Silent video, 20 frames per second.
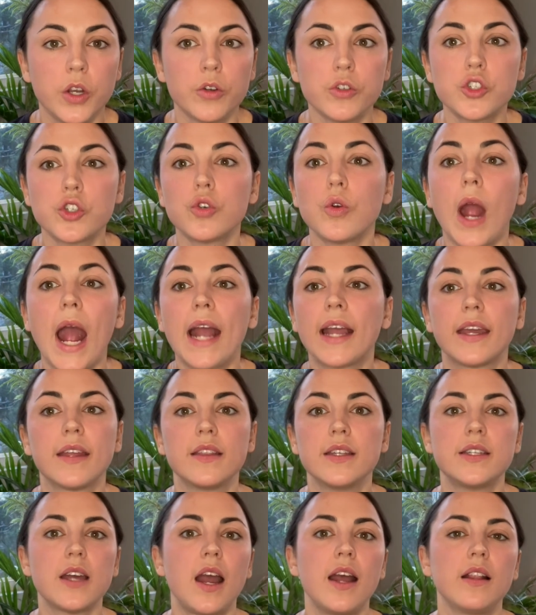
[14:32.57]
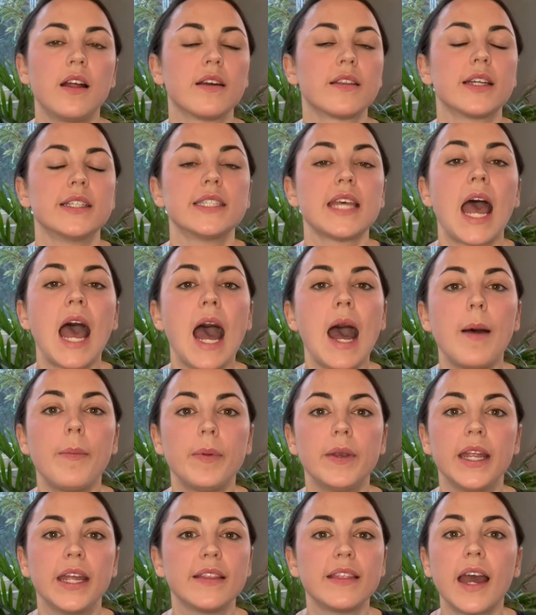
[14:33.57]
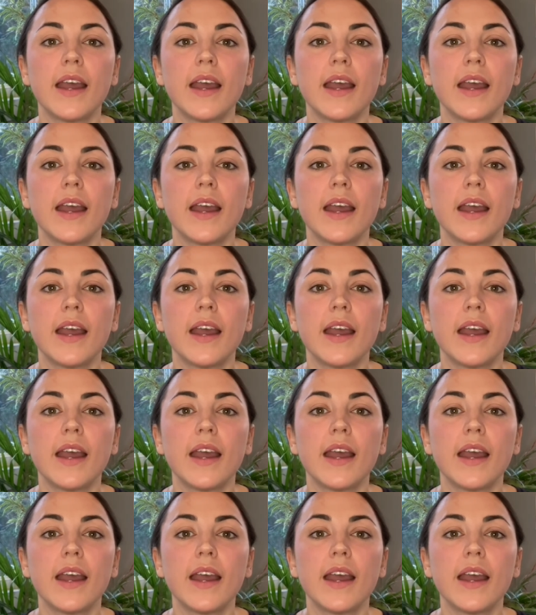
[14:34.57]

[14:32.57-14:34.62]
tracking the dialogue that's happening.